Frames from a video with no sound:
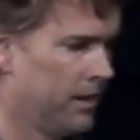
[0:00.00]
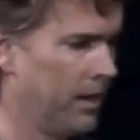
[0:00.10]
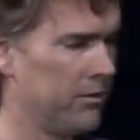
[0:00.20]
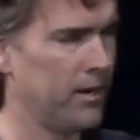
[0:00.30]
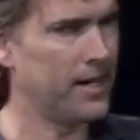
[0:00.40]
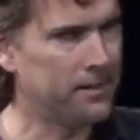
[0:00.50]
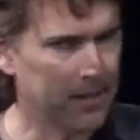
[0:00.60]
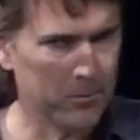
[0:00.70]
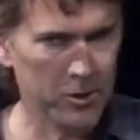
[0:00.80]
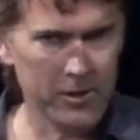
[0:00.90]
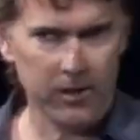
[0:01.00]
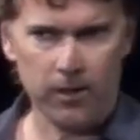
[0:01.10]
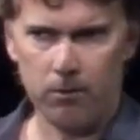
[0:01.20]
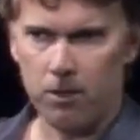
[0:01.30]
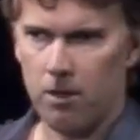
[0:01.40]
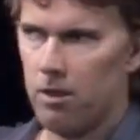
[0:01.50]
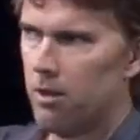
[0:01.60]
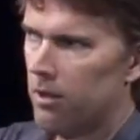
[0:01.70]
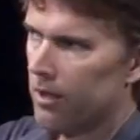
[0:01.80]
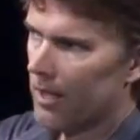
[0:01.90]
Okay, so anytime we're dealing
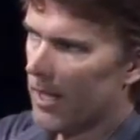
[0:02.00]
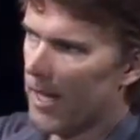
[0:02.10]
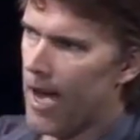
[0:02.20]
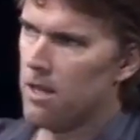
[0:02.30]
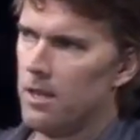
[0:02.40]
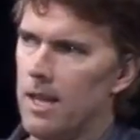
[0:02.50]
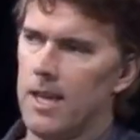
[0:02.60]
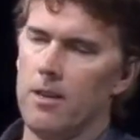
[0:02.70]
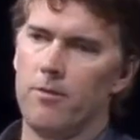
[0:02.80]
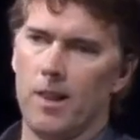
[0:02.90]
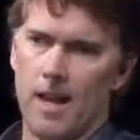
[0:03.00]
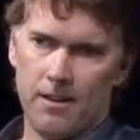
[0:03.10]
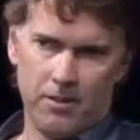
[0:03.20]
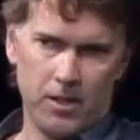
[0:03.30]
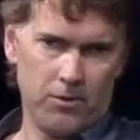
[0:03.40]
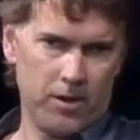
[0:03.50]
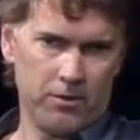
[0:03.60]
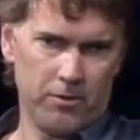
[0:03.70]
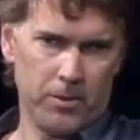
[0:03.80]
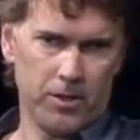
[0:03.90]
with Galilean velocity
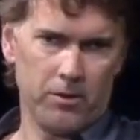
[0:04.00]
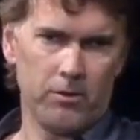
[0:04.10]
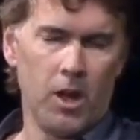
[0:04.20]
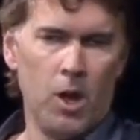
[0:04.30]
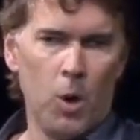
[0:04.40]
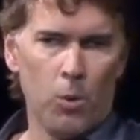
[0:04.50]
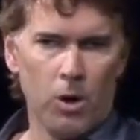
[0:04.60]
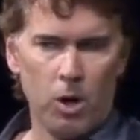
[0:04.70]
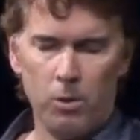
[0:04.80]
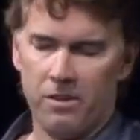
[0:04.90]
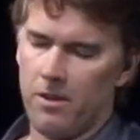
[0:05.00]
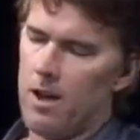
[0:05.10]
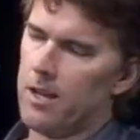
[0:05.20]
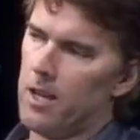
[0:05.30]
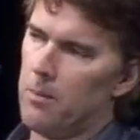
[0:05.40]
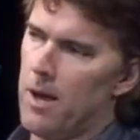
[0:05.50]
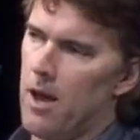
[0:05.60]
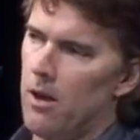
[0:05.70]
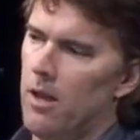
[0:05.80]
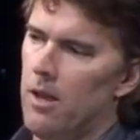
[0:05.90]
transformation, we're always talking
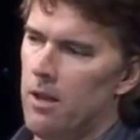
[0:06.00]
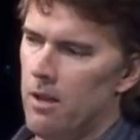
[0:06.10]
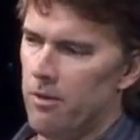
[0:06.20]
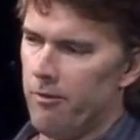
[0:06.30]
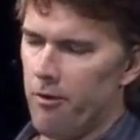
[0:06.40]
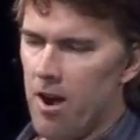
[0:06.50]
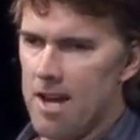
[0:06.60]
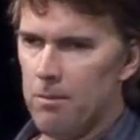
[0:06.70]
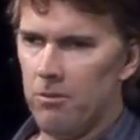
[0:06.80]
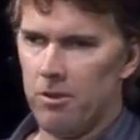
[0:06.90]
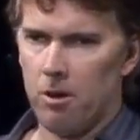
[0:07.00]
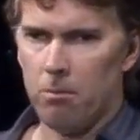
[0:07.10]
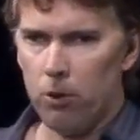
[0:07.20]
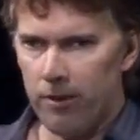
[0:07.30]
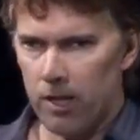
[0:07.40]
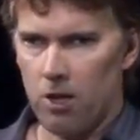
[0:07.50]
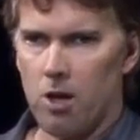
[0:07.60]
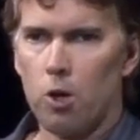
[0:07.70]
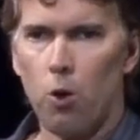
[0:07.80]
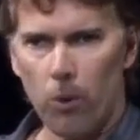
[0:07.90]
about frames that are moving
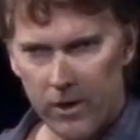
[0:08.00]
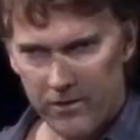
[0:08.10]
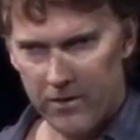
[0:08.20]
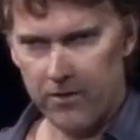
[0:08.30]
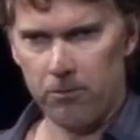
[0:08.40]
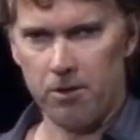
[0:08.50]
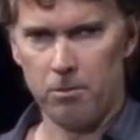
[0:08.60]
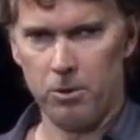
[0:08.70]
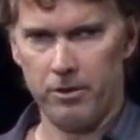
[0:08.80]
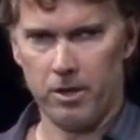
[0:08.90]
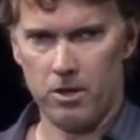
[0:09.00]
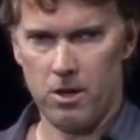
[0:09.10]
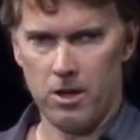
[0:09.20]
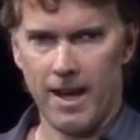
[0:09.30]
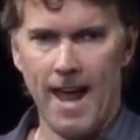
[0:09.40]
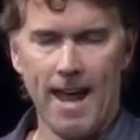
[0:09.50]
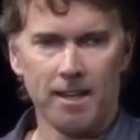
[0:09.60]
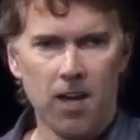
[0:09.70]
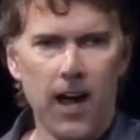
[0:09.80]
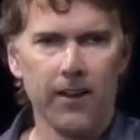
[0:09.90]
along, coordinate systems that are moving along
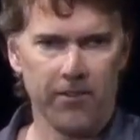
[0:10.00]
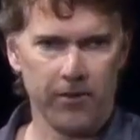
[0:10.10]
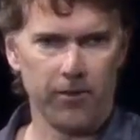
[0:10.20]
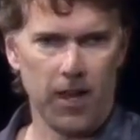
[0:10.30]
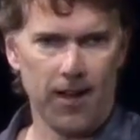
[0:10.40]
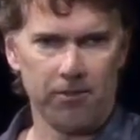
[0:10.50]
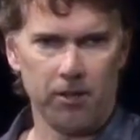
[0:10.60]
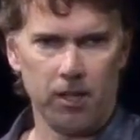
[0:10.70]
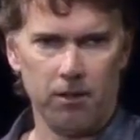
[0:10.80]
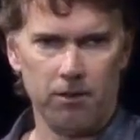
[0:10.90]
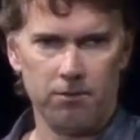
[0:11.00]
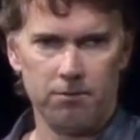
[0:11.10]
at constant velocity.